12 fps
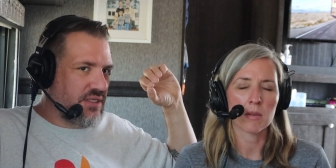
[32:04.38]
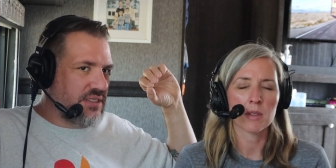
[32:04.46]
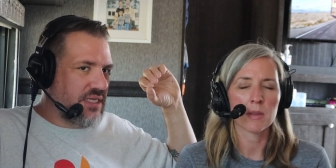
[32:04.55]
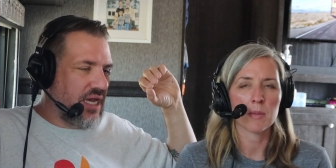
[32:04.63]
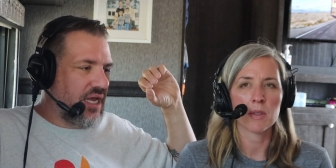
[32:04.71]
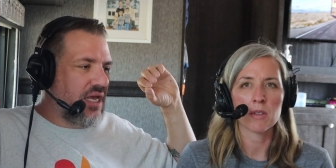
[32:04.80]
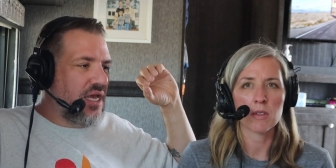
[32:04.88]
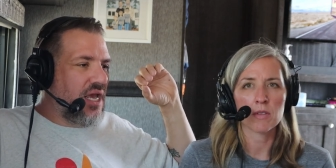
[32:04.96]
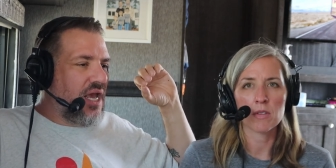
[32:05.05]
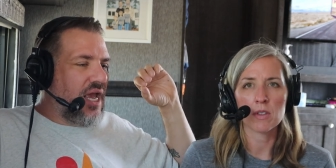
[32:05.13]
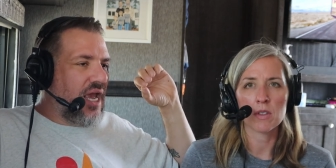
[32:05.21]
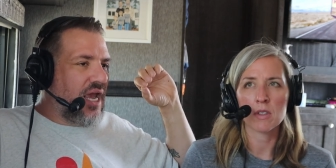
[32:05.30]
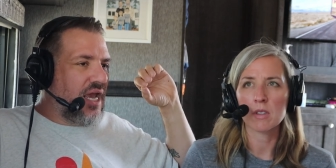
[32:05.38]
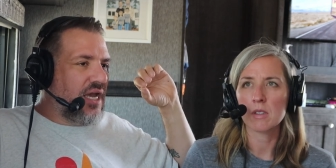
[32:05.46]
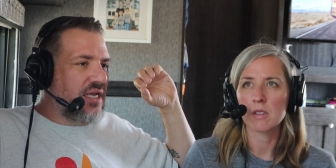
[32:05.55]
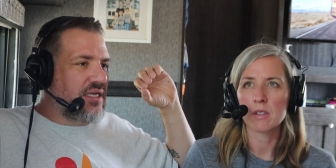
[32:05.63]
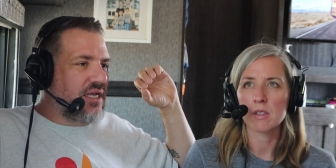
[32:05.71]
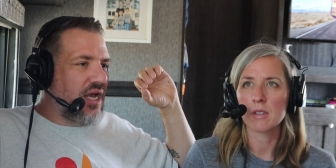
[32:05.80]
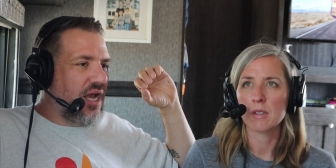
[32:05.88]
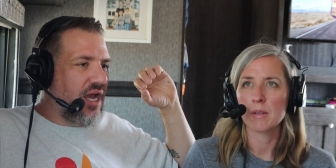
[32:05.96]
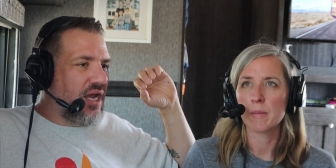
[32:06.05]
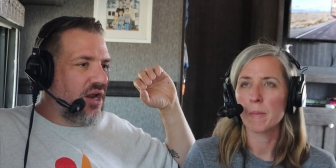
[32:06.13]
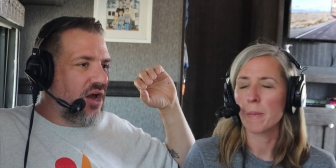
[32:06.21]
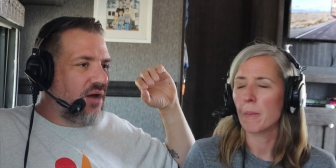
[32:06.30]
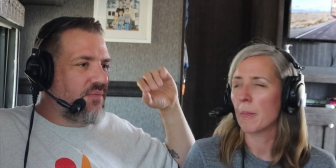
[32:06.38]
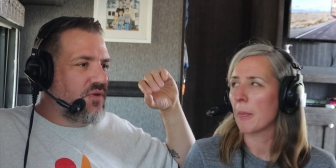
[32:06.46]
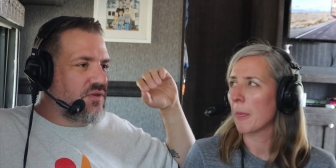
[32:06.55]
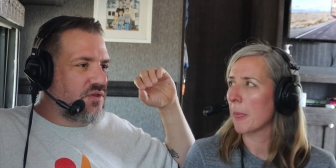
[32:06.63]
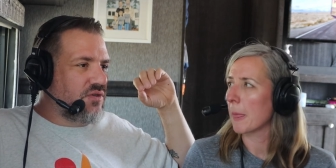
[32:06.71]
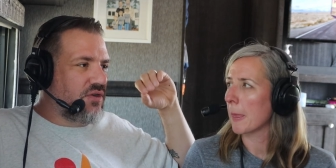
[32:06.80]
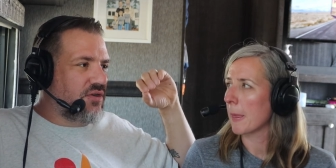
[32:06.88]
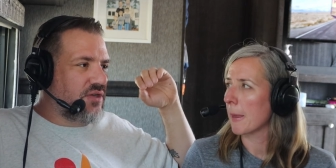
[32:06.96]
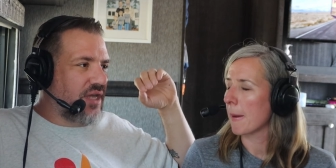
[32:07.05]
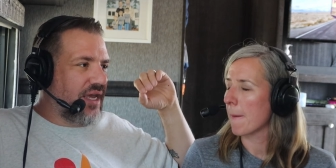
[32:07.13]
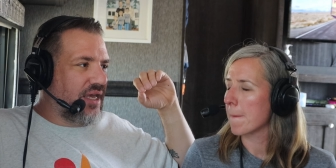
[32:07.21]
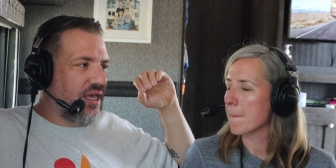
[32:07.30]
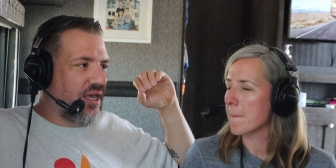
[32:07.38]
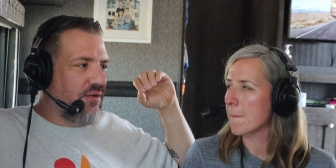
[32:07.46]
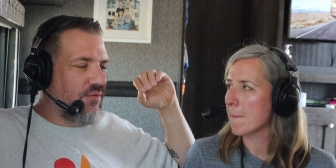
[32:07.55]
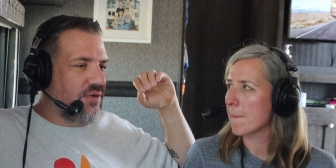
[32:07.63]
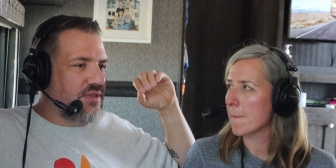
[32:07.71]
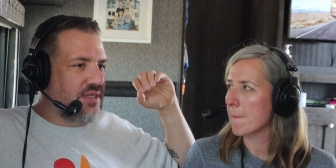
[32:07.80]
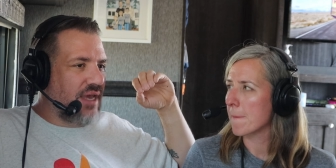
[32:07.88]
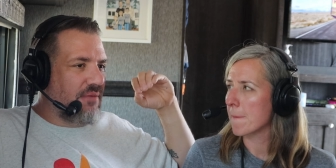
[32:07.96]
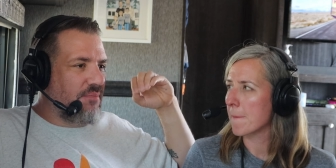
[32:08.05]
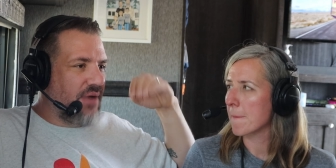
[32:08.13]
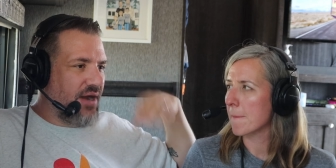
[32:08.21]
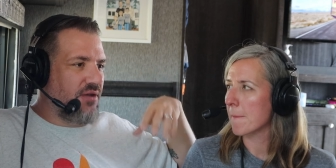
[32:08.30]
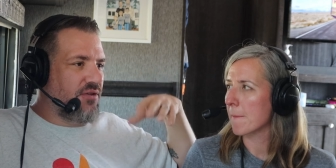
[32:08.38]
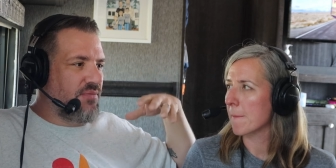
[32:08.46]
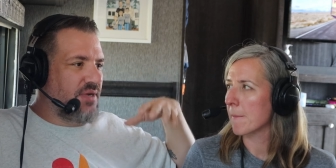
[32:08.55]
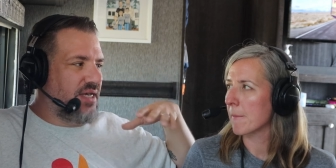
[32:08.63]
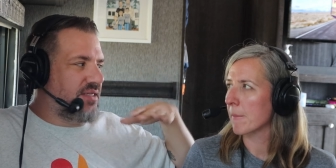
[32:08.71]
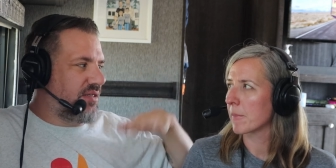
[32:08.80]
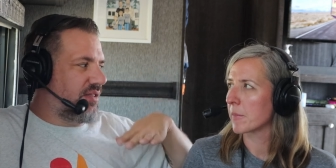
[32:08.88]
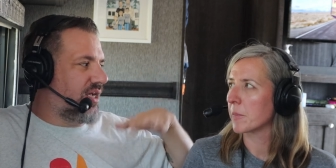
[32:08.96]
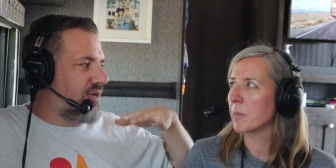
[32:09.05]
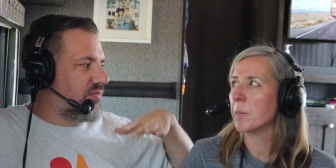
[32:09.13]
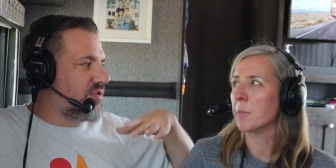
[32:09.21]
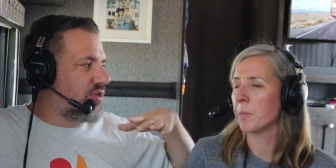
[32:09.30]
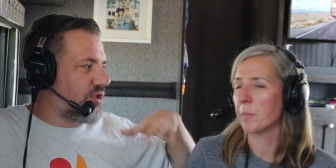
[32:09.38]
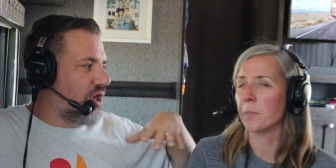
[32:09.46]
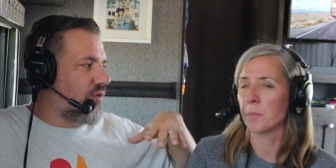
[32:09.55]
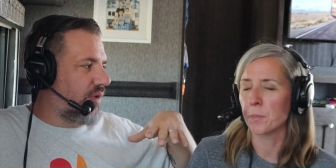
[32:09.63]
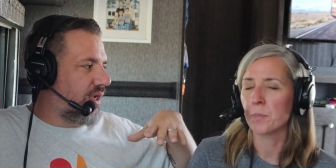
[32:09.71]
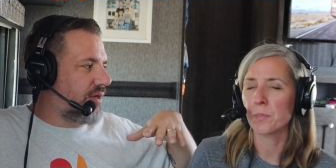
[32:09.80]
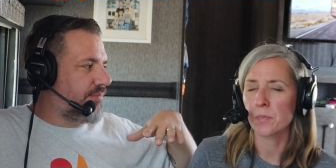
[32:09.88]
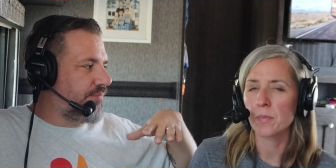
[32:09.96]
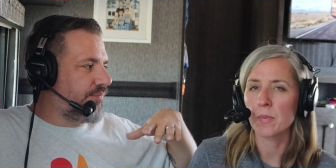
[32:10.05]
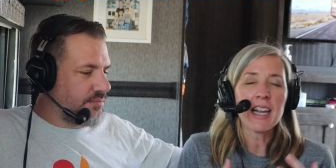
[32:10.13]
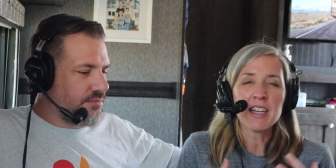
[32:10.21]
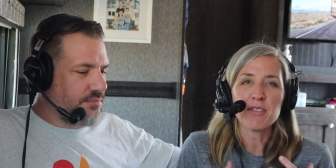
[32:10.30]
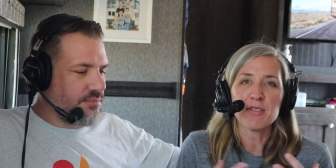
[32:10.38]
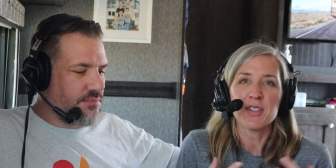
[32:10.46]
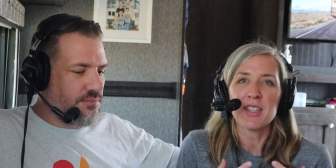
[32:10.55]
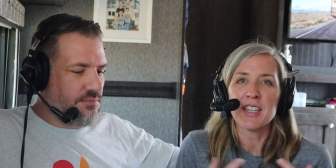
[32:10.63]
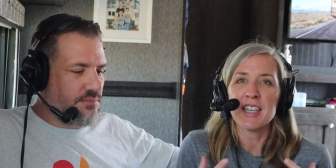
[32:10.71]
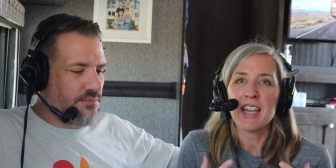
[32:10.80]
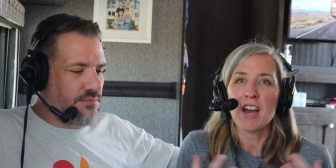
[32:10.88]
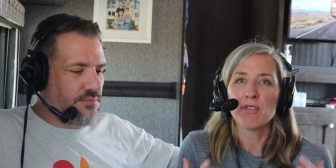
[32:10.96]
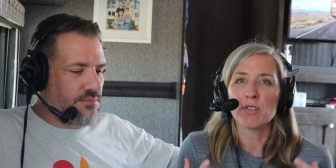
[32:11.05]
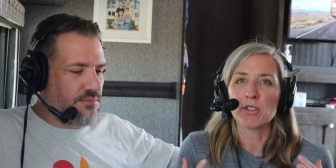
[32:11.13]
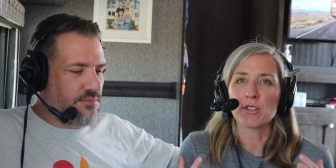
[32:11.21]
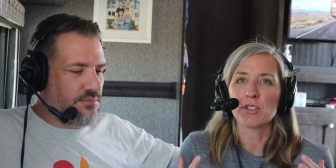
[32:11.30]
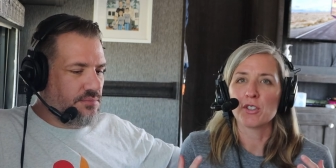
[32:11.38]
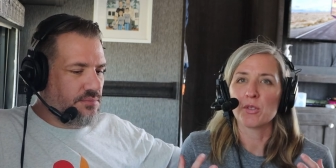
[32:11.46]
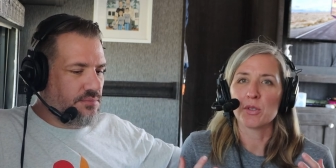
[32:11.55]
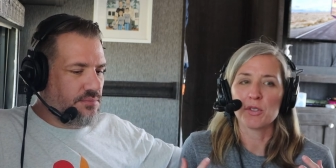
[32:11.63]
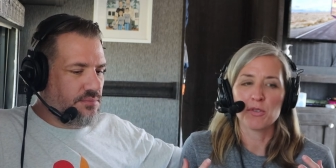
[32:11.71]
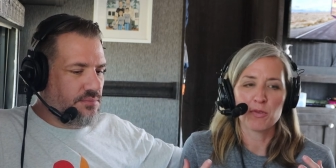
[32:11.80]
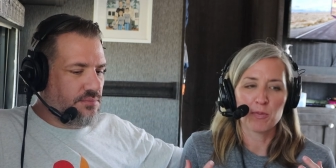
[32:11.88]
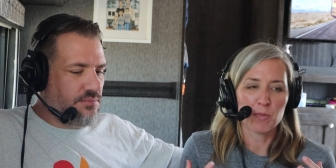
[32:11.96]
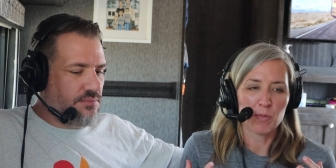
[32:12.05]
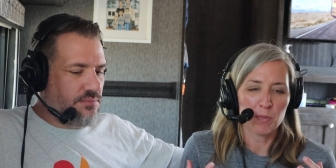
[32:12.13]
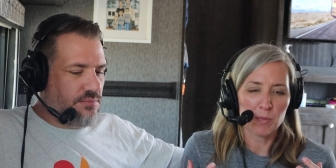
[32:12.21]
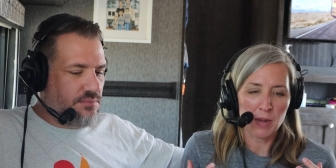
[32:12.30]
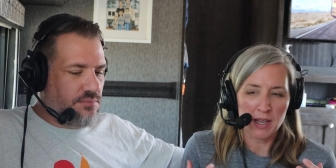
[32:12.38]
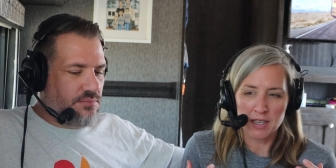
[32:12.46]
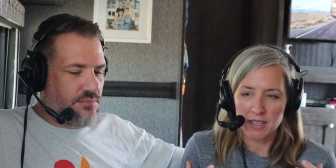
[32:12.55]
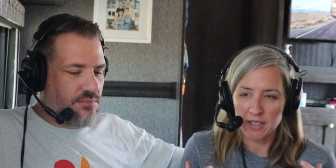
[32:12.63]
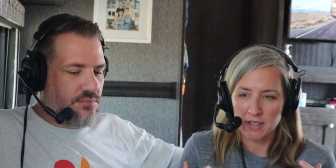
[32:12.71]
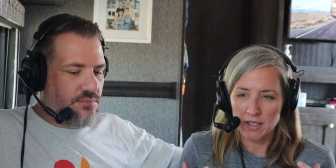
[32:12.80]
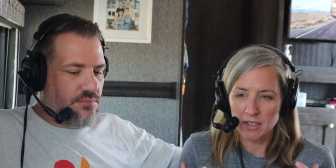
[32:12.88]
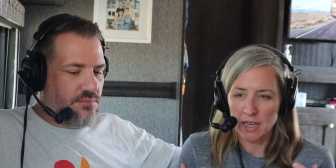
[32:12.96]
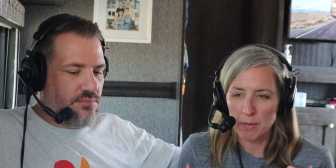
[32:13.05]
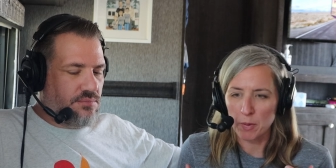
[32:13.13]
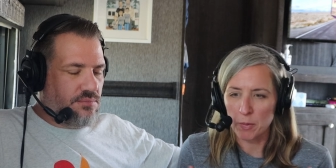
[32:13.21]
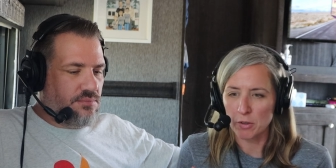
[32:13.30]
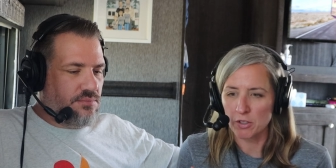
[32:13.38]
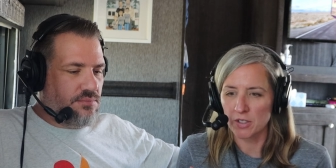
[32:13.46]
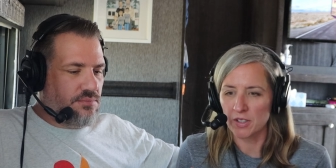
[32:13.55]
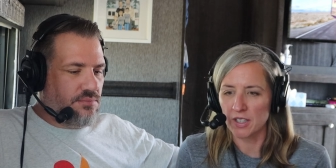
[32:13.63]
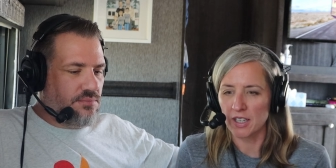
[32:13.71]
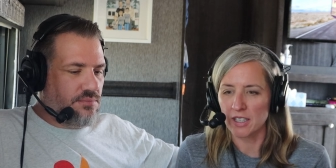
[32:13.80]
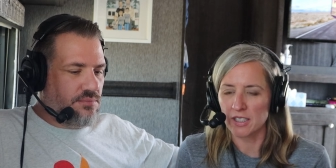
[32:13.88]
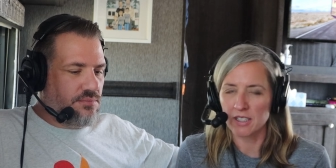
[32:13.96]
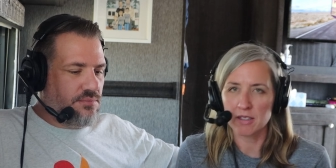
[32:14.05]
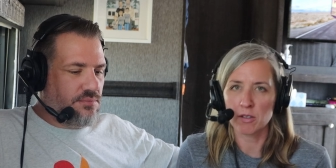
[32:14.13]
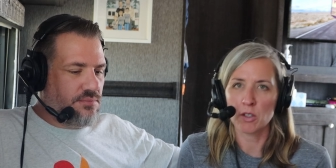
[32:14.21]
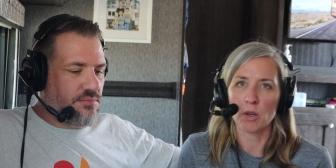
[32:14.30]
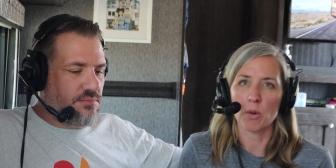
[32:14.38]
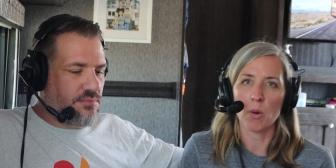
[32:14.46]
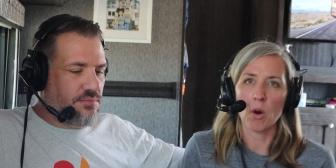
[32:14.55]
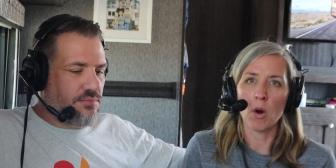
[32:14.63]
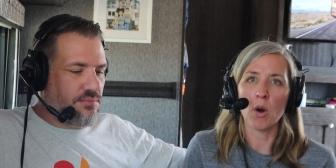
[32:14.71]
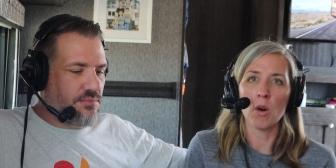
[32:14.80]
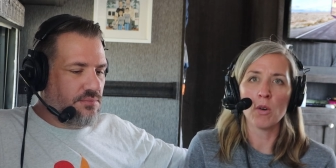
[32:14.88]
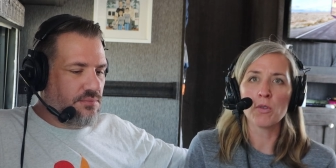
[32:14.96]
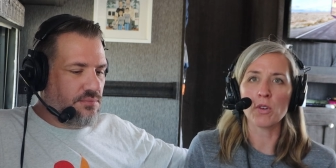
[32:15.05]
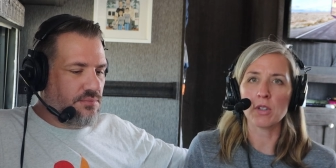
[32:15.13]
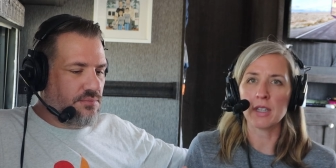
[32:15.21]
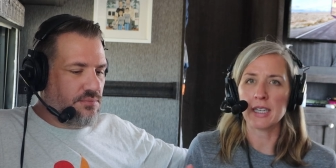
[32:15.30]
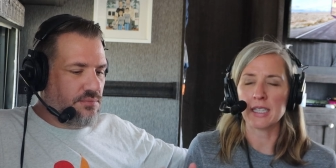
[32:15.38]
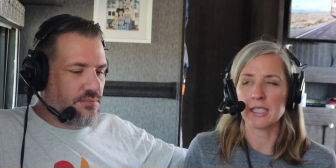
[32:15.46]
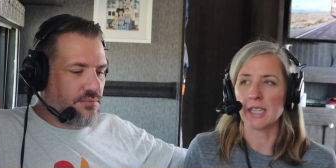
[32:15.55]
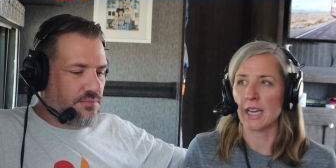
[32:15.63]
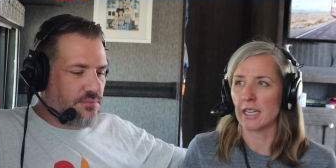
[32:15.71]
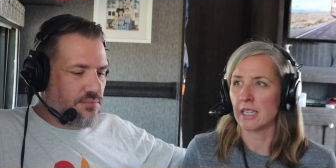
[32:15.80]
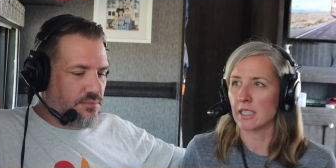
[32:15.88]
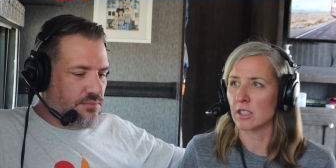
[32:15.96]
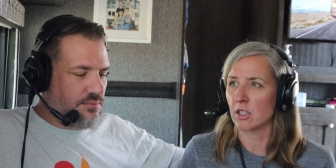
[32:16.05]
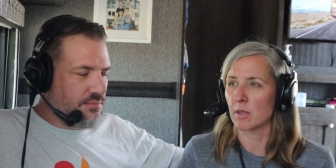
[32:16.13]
Speaker 1: oh, sunset, and it almost looked like it was like bioluminescent, like it was mm-hmm. glowing.
Speaker 2: I have never sort of been the type of person that gets you know overly excited